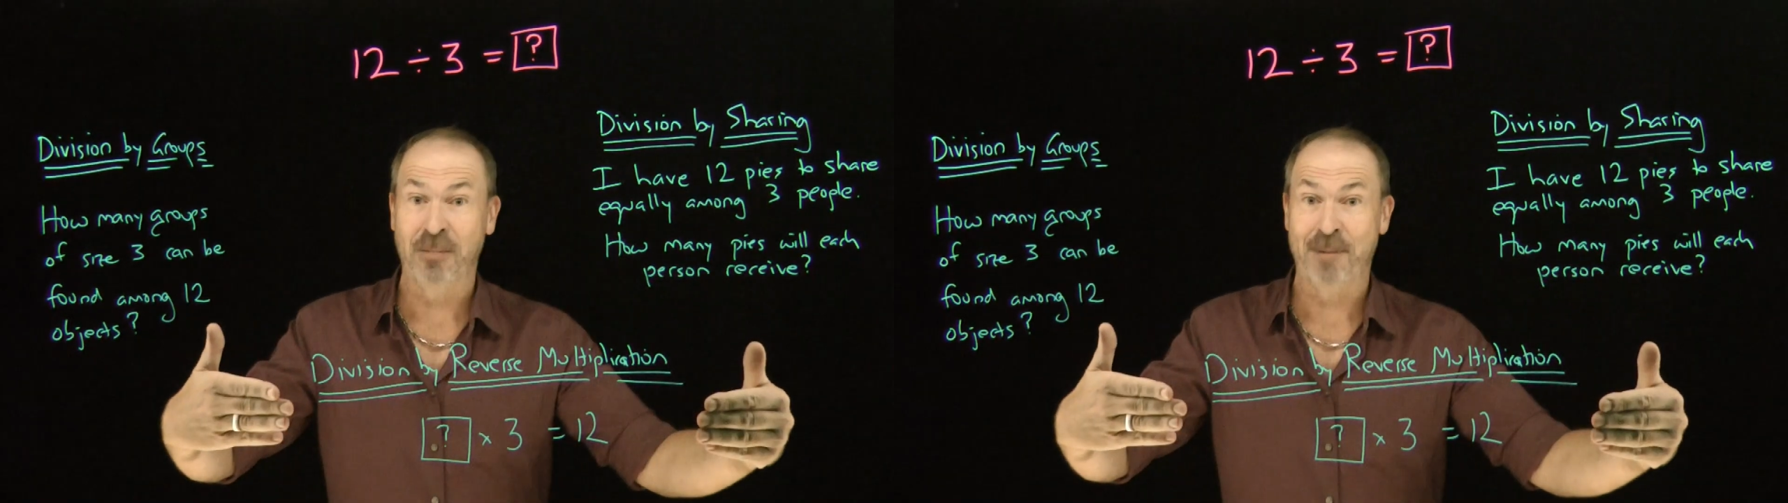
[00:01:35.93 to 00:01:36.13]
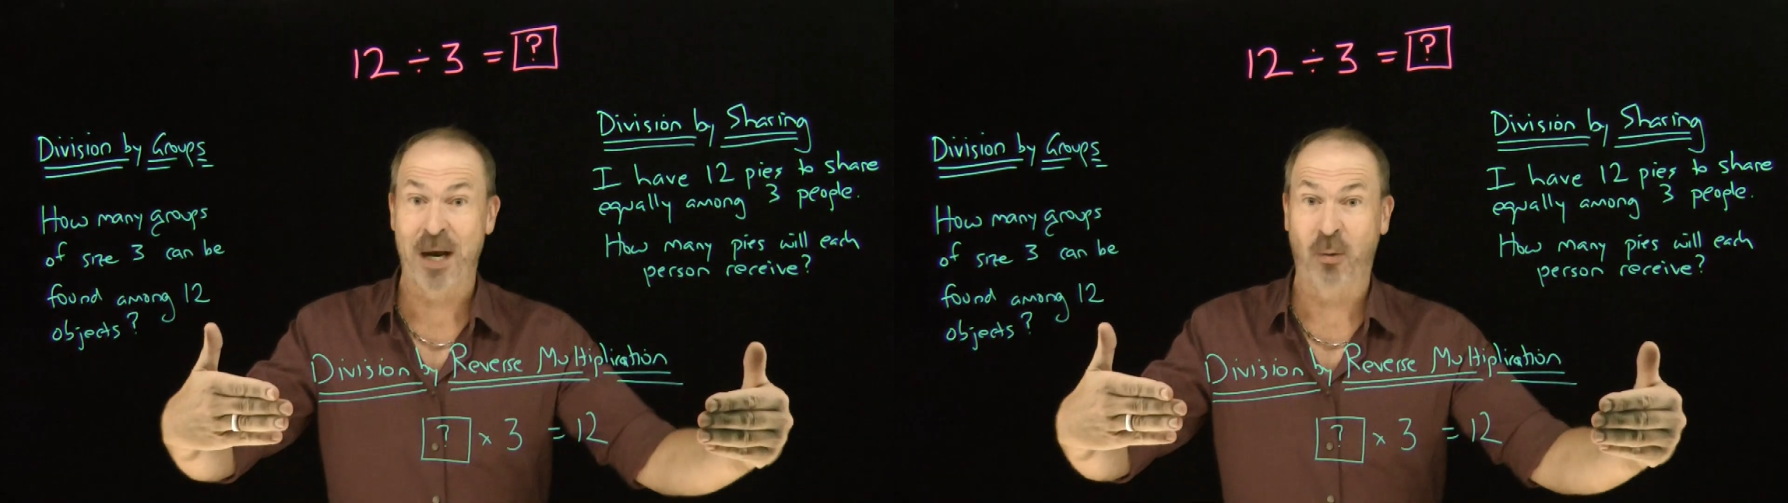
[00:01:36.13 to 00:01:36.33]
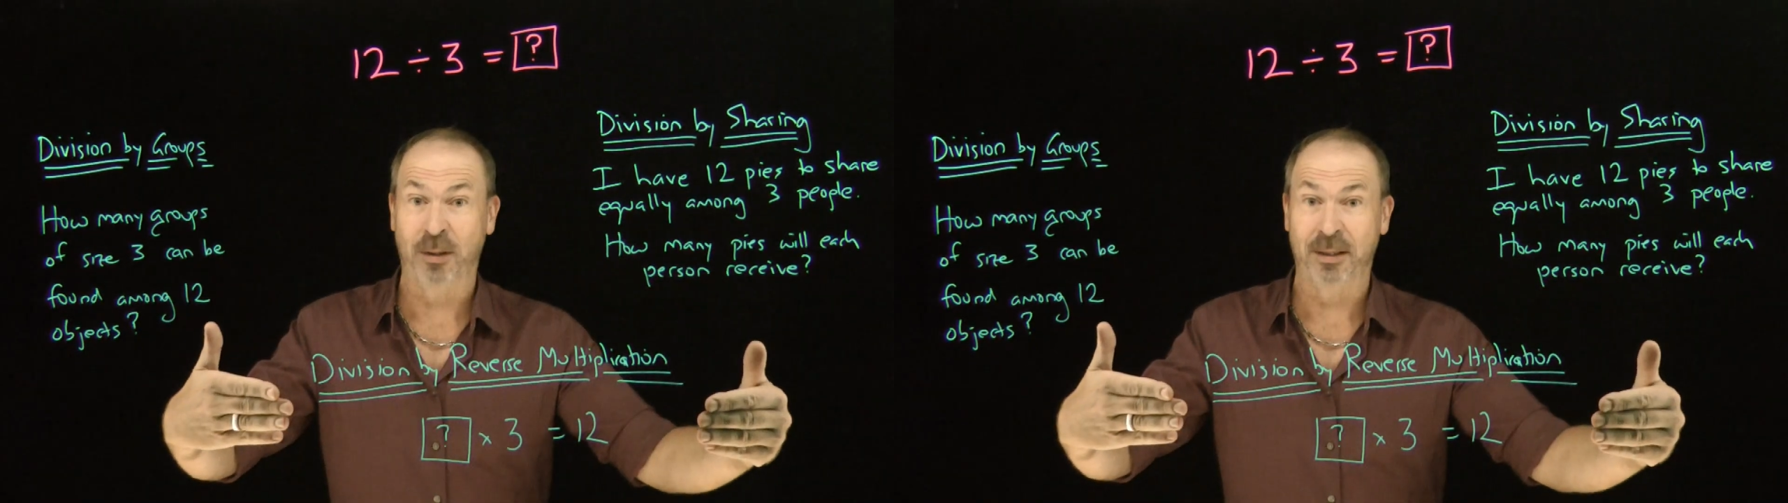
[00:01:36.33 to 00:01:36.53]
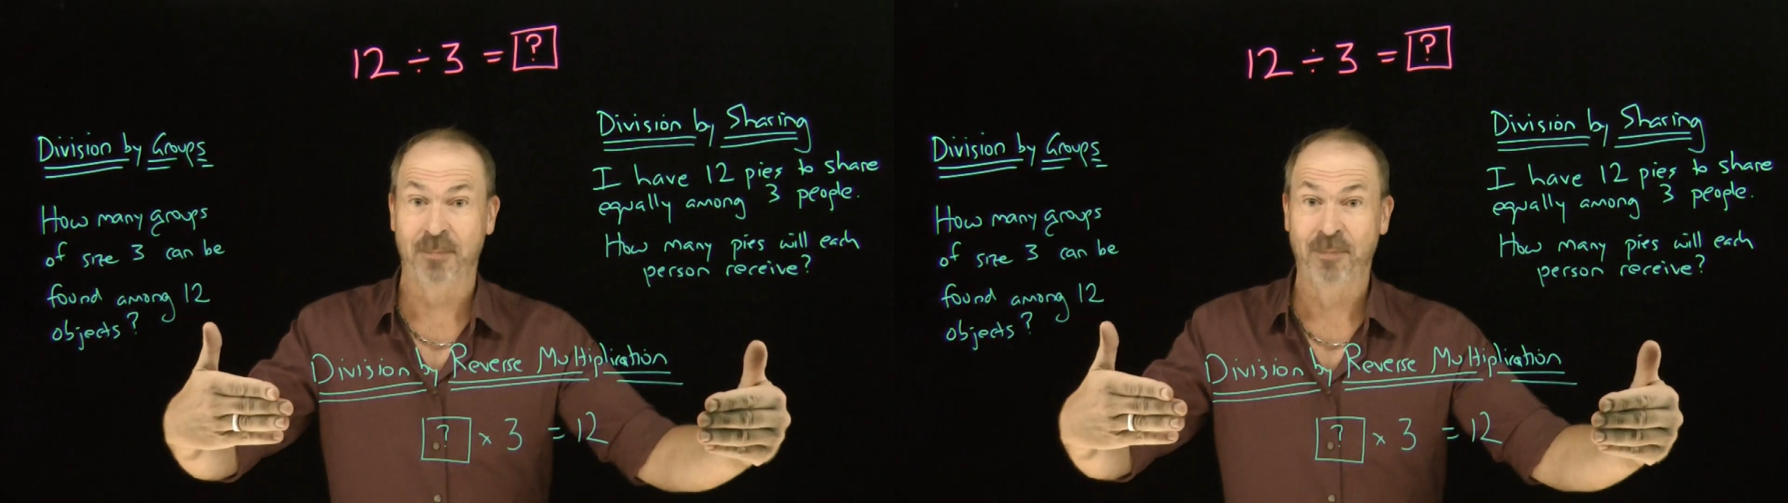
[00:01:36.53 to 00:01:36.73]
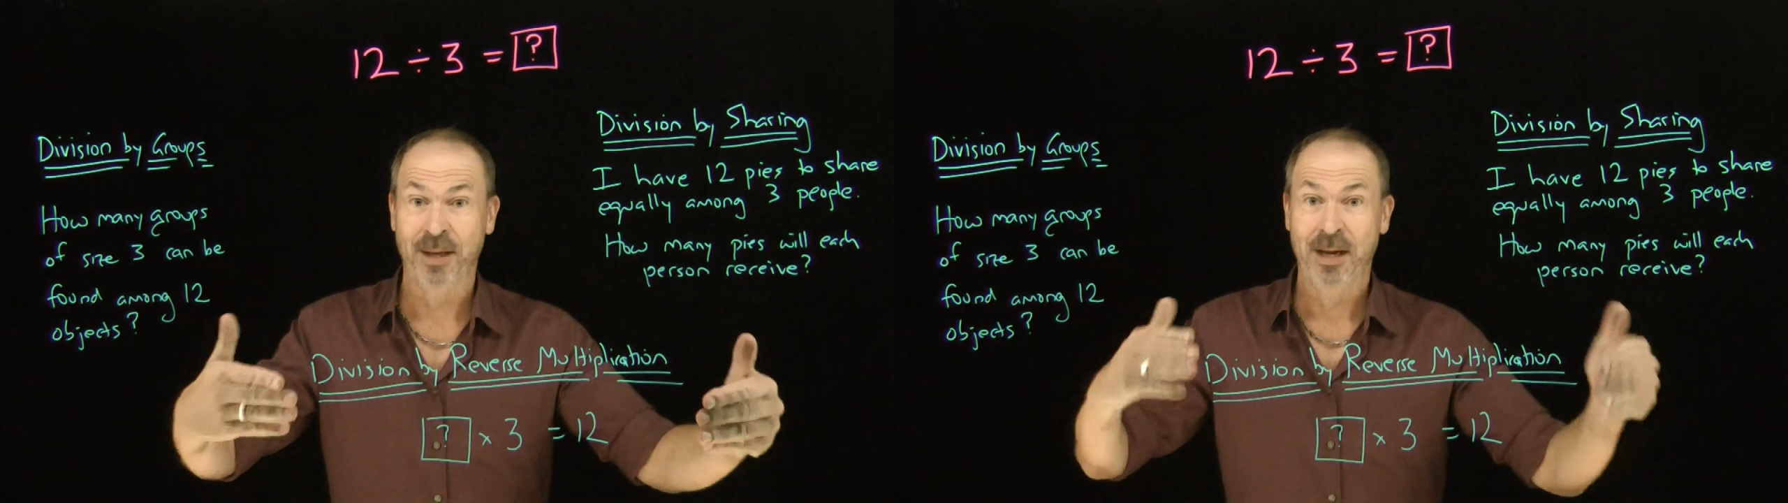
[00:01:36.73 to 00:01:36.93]
backwards.
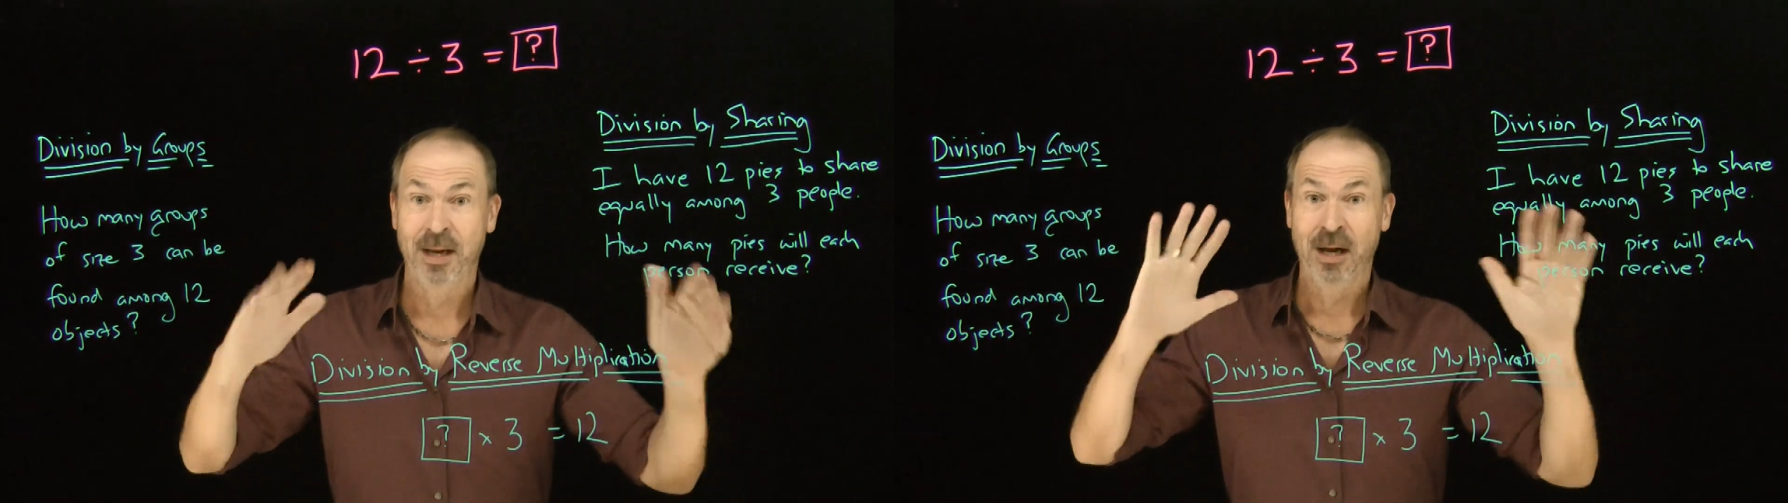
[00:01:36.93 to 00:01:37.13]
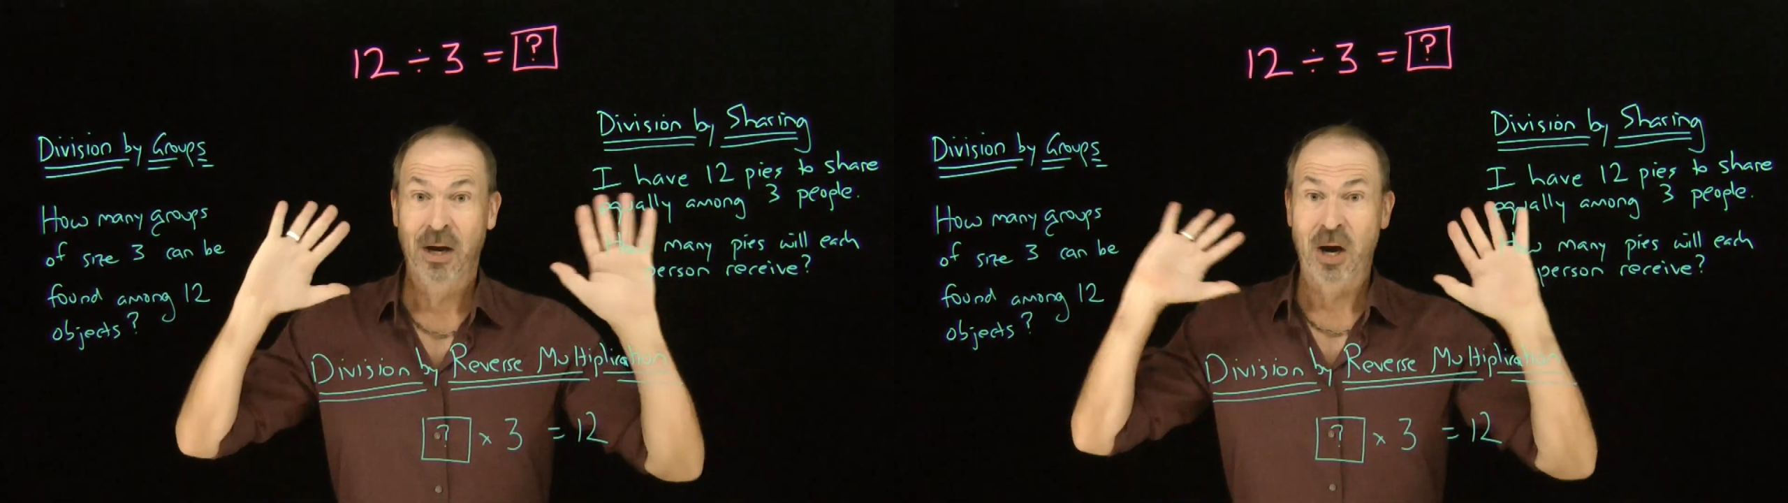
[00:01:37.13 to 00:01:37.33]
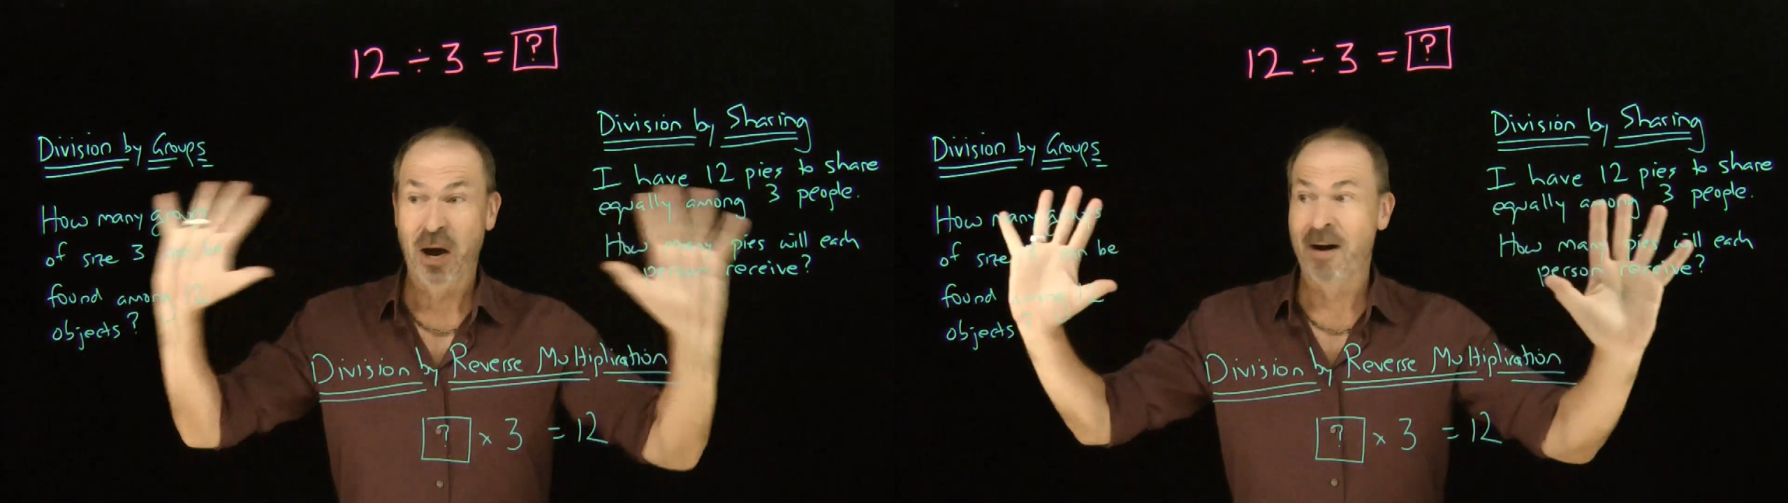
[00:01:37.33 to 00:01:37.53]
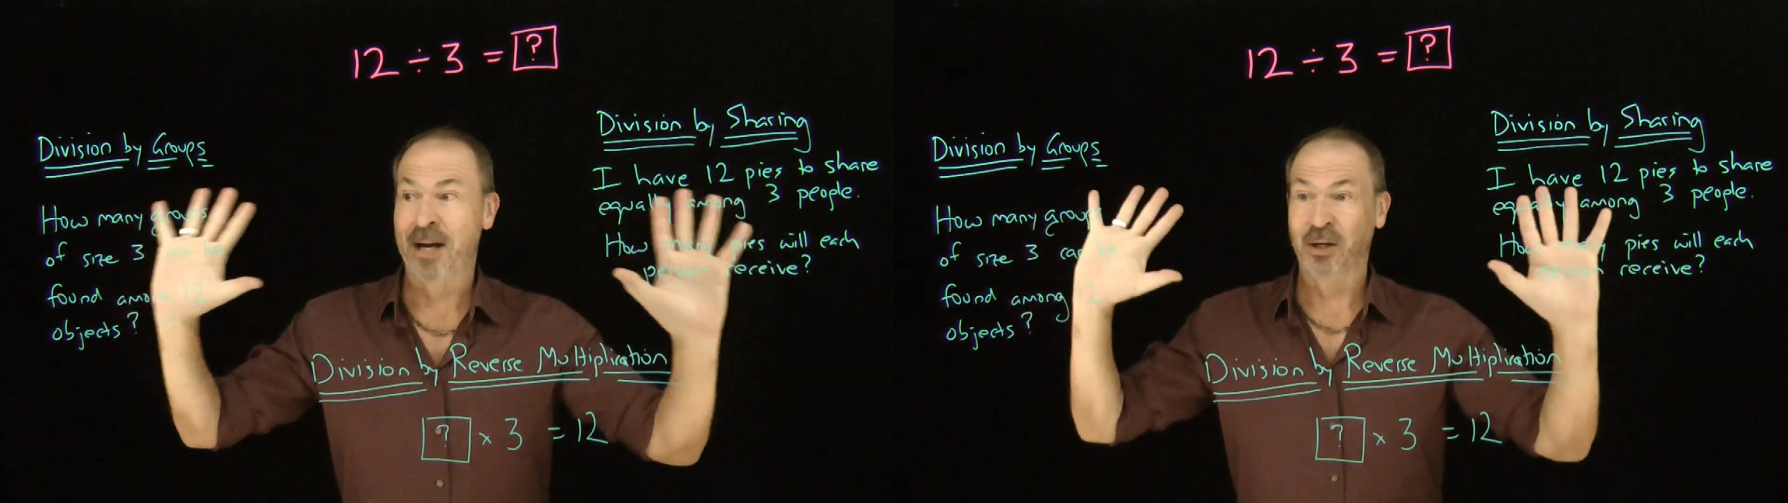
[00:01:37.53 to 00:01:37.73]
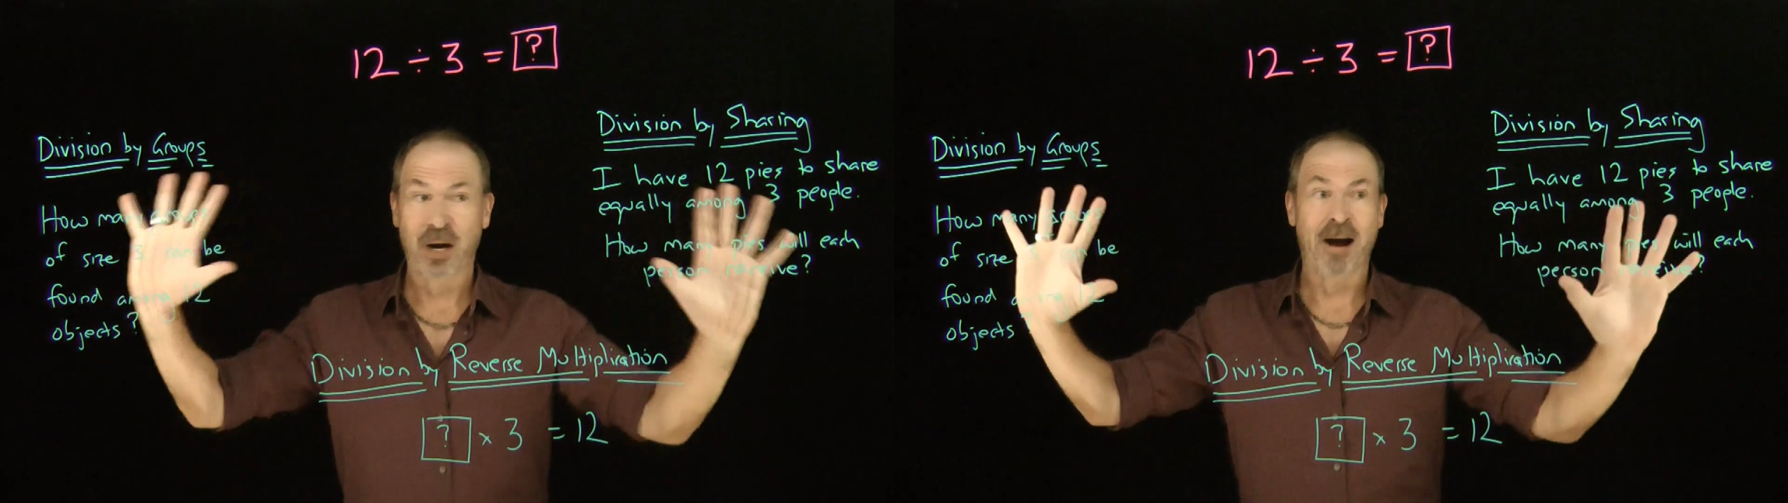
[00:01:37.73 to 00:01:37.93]
All
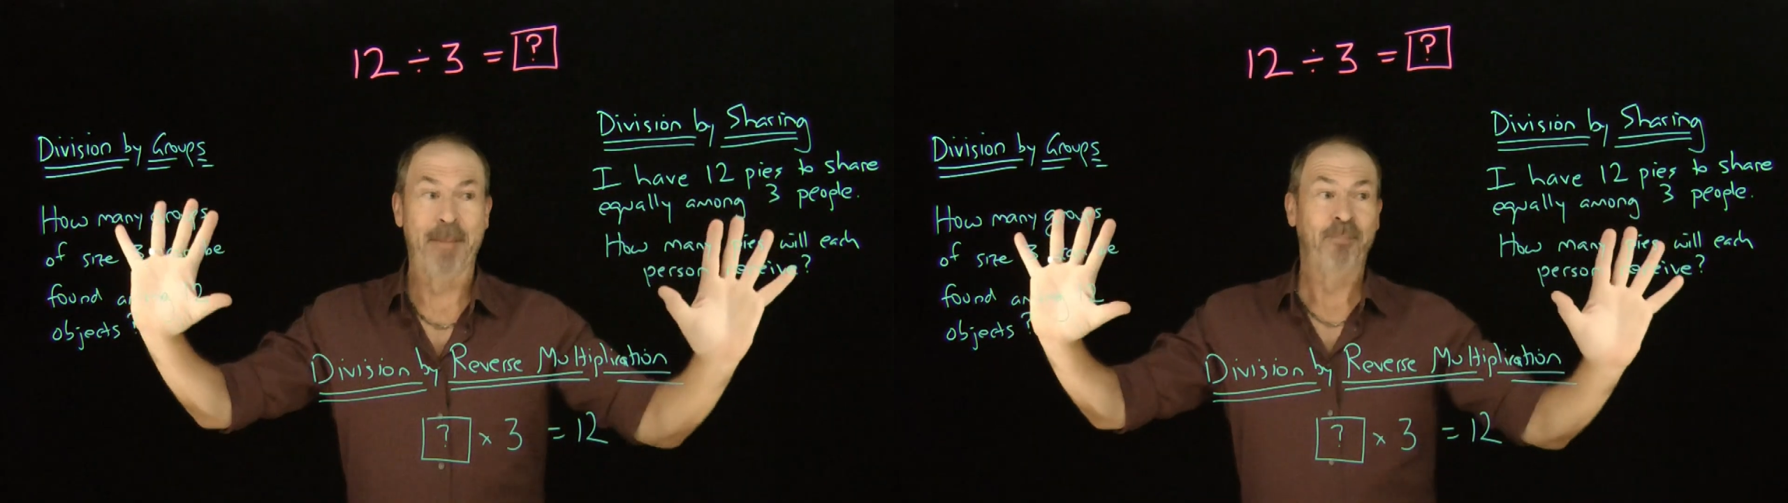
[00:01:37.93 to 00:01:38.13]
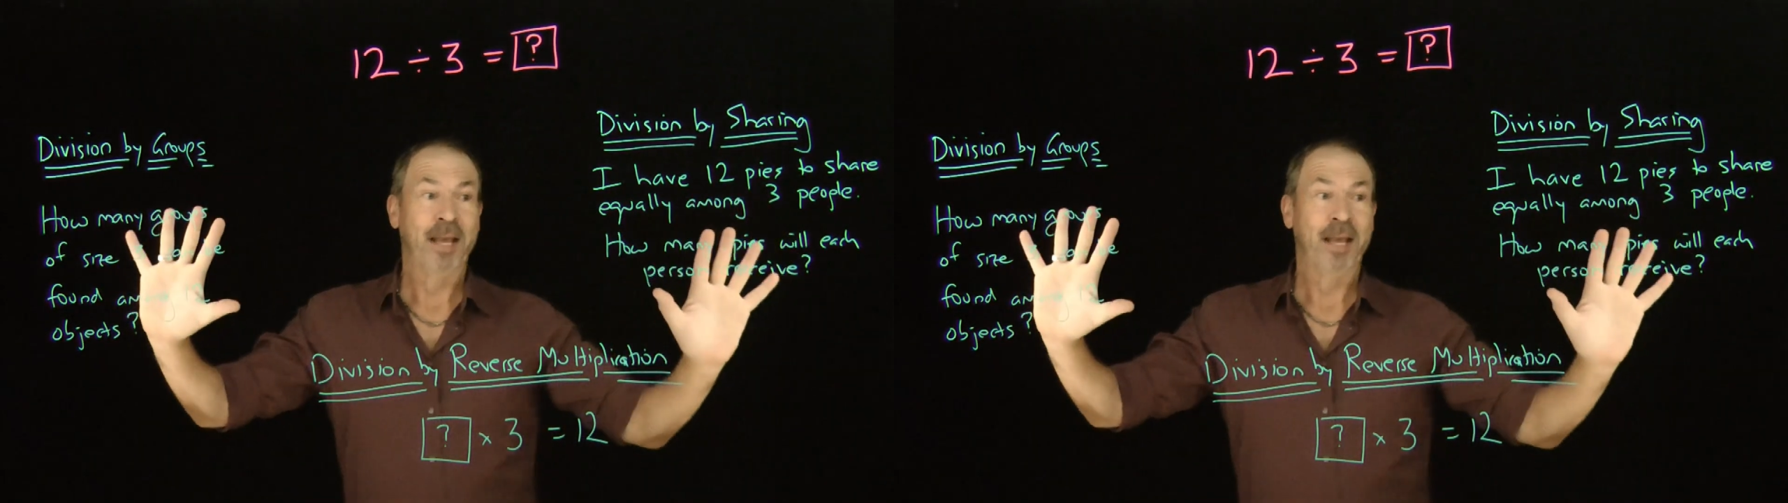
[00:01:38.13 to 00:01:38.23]
right, all right.